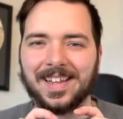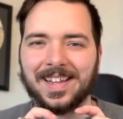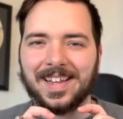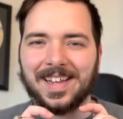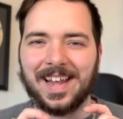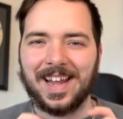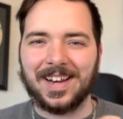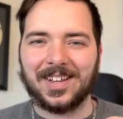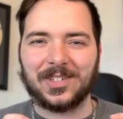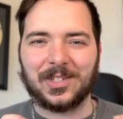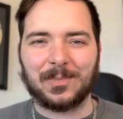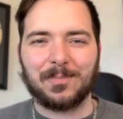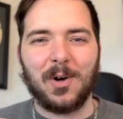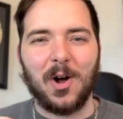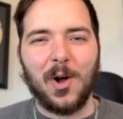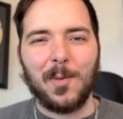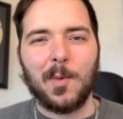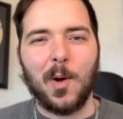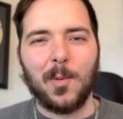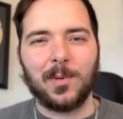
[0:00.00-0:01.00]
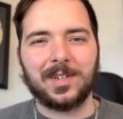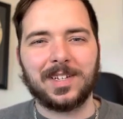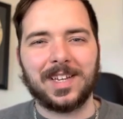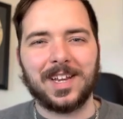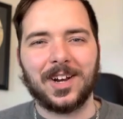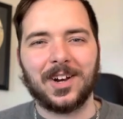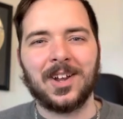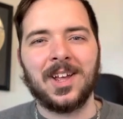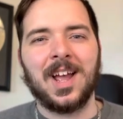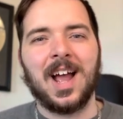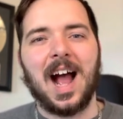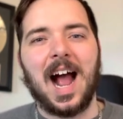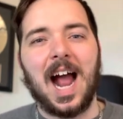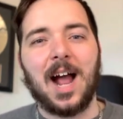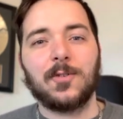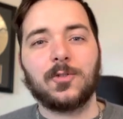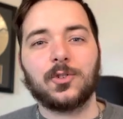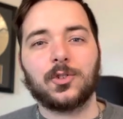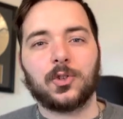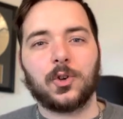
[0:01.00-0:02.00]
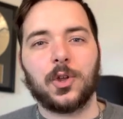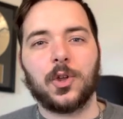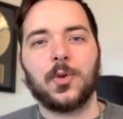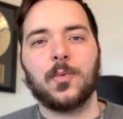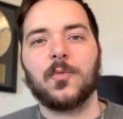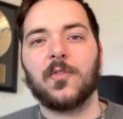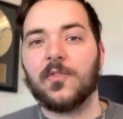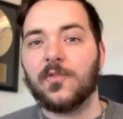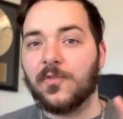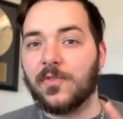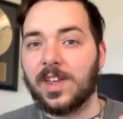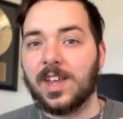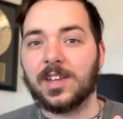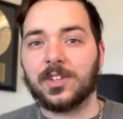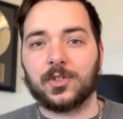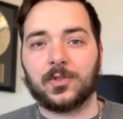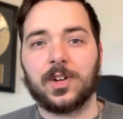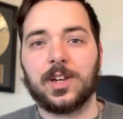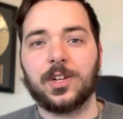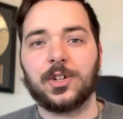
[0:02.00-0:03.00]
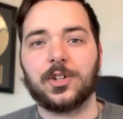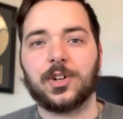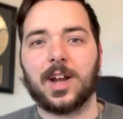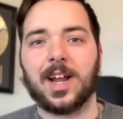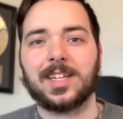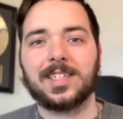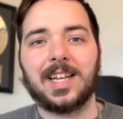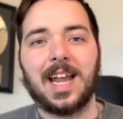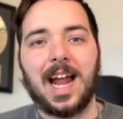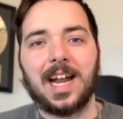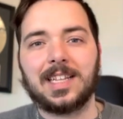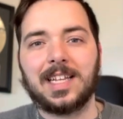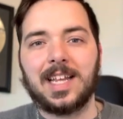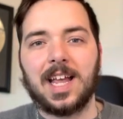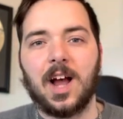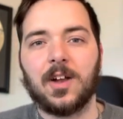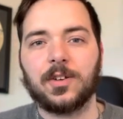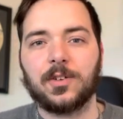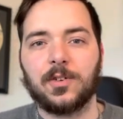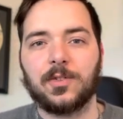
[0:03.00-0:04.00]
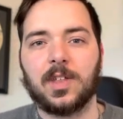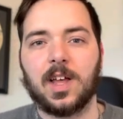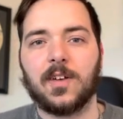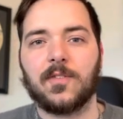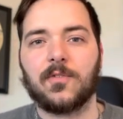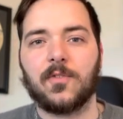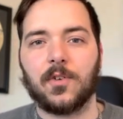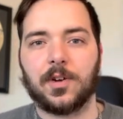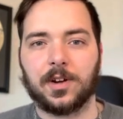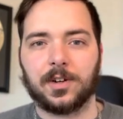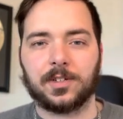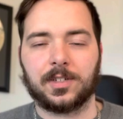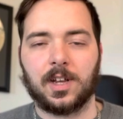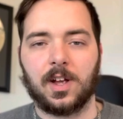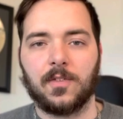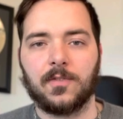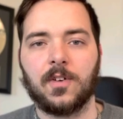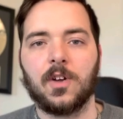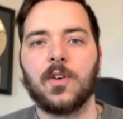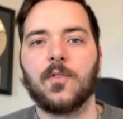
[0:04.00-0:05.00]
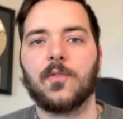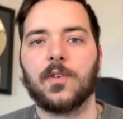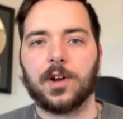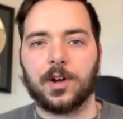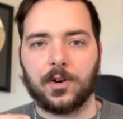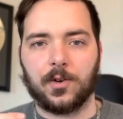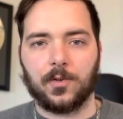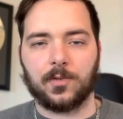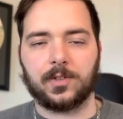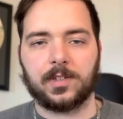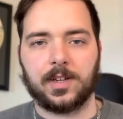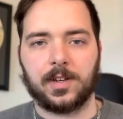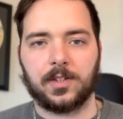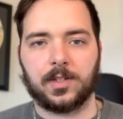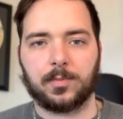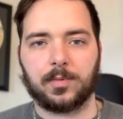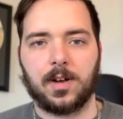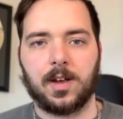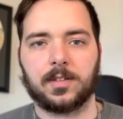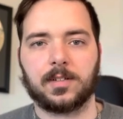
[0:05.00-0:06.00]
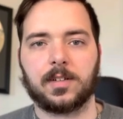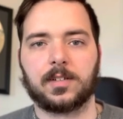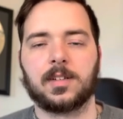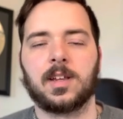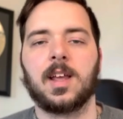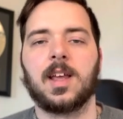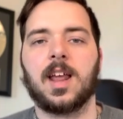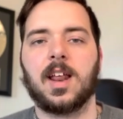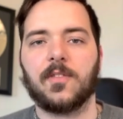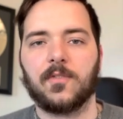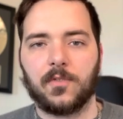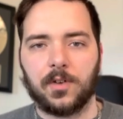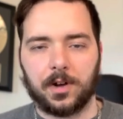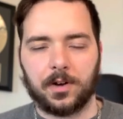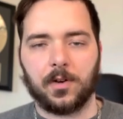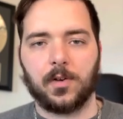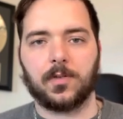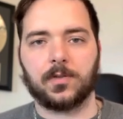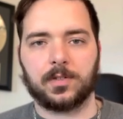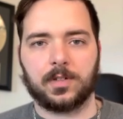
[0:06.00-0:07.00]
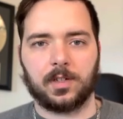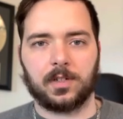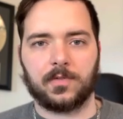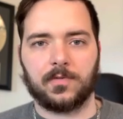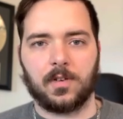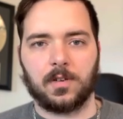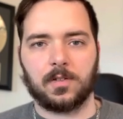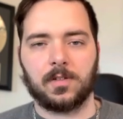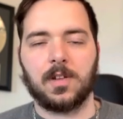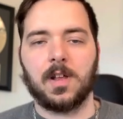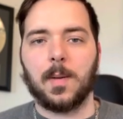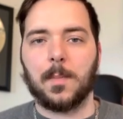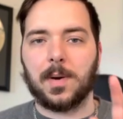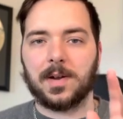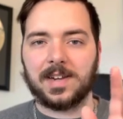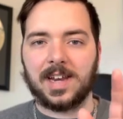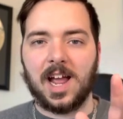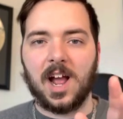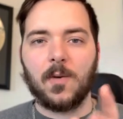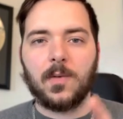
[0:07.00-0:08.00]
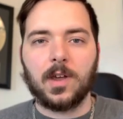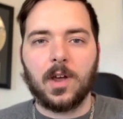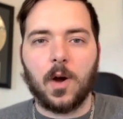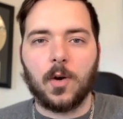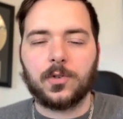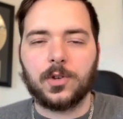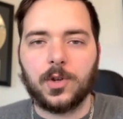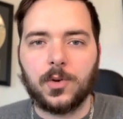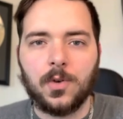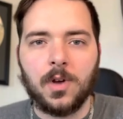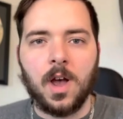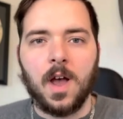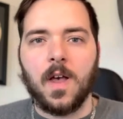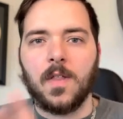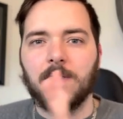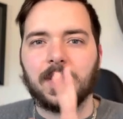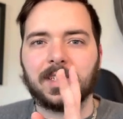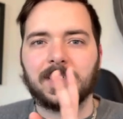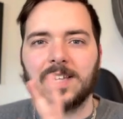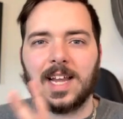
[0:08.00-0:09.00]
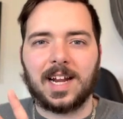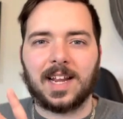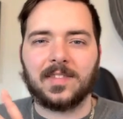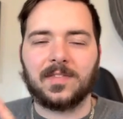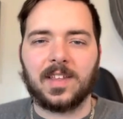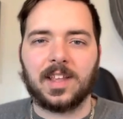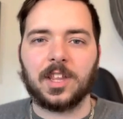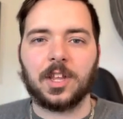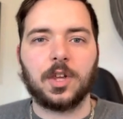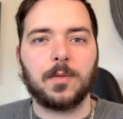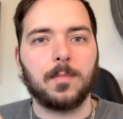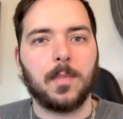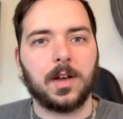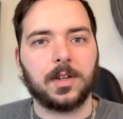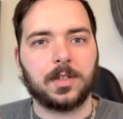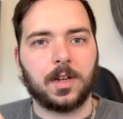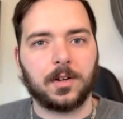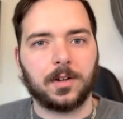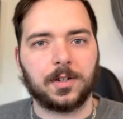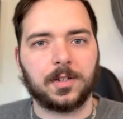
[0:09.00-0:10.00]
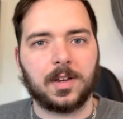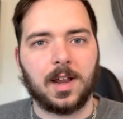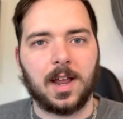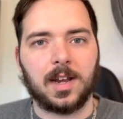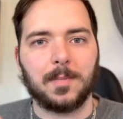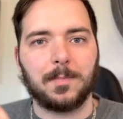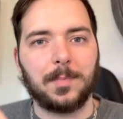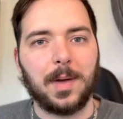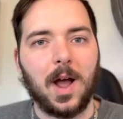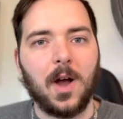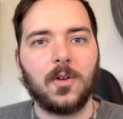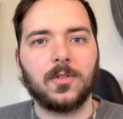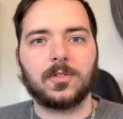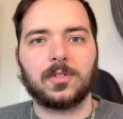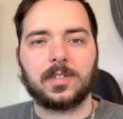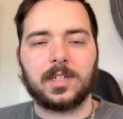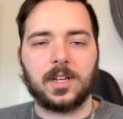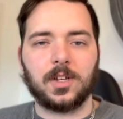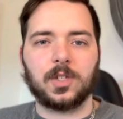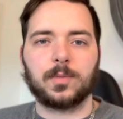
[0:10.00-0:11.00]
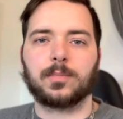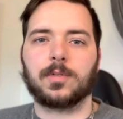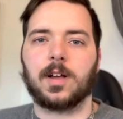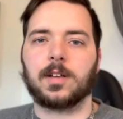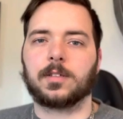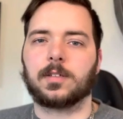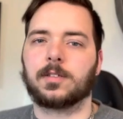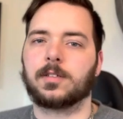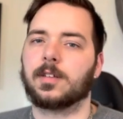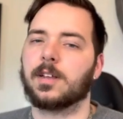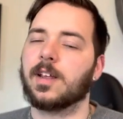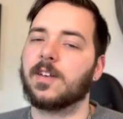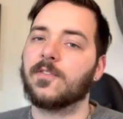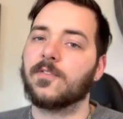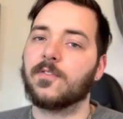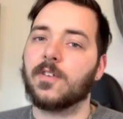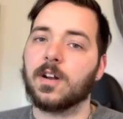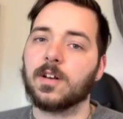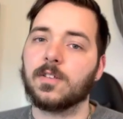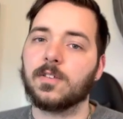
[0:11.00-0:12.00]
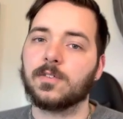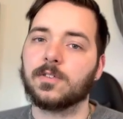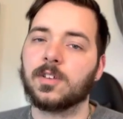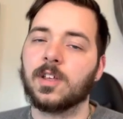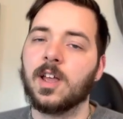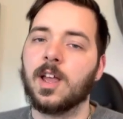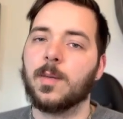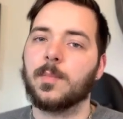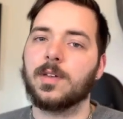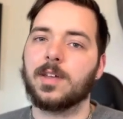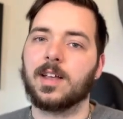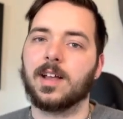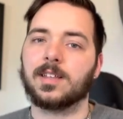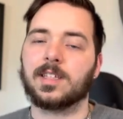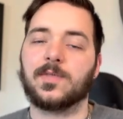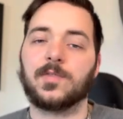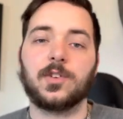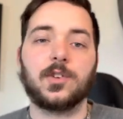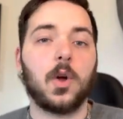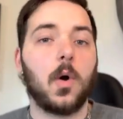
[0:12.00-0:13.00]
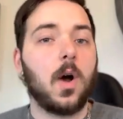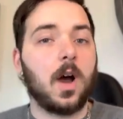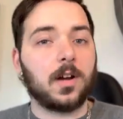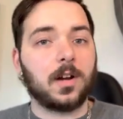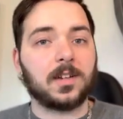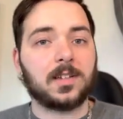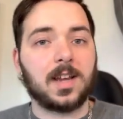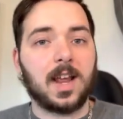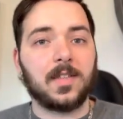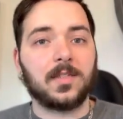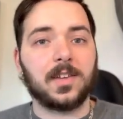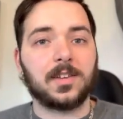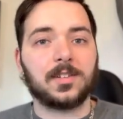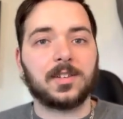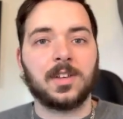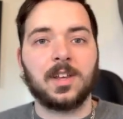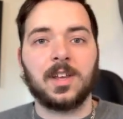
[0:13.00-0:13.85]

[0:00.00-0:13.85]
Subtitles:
In a small moment here, I will show you via screen share exactly how to do that for yourself, for your own sales process and for your own sales funnel. But now we go to the second thing that you must understand about sales process and funnels, because if you don't understand this,